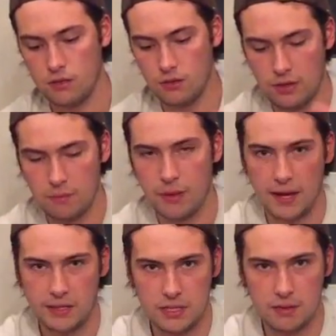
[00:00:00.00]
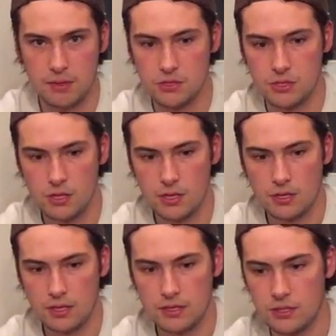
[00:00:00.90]
your impact damage,
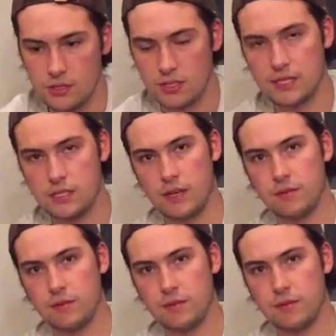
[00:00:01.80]
it deals less